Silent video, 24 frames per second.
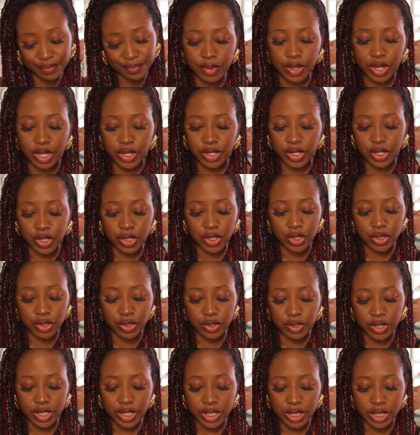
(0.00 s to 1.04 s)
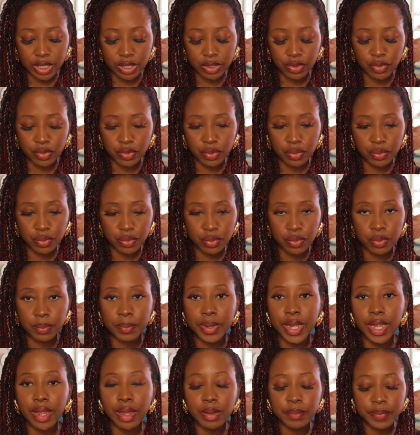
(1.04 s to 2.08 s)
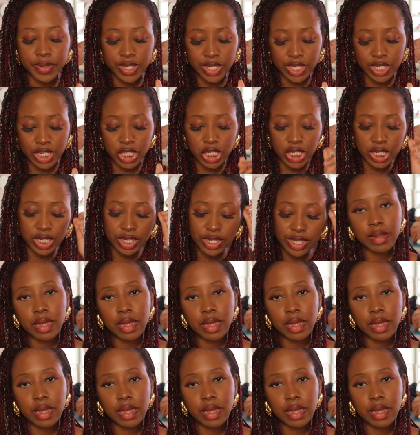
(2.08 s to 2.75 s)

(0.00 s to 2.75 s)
I'm gonna go into my application.